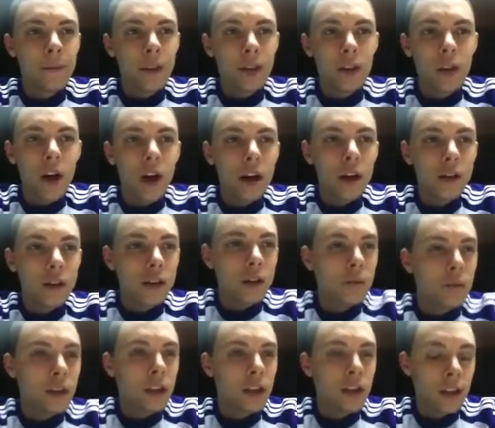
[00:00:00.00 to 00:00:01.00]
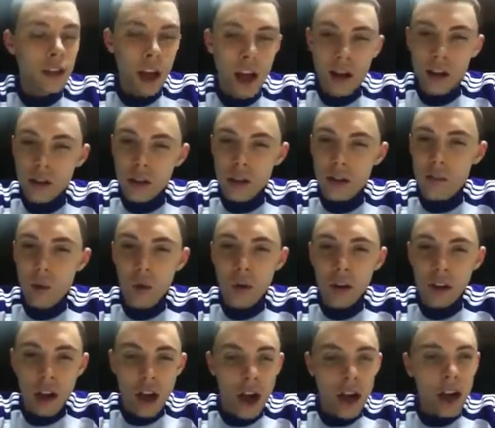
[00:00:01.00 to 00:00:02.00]
you know, I used to smoke
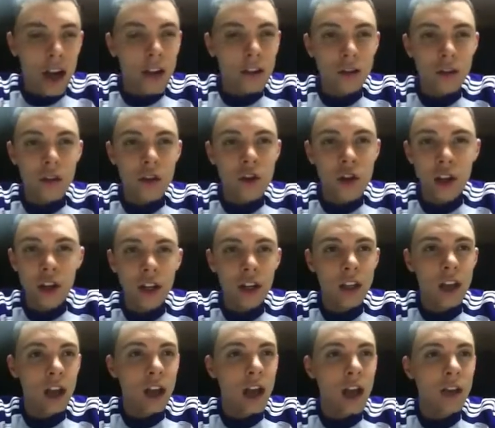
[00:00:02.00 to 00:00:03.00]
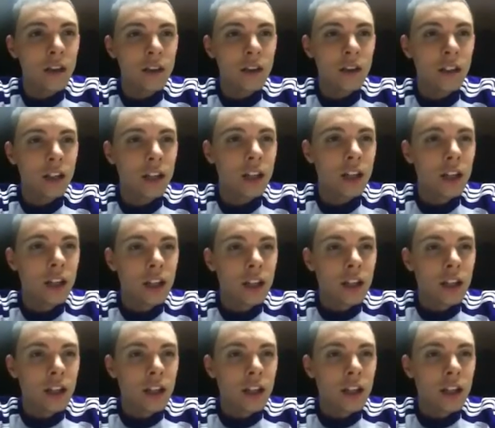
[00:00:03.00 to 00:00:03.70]
a lot. I used to drink a lot. I used to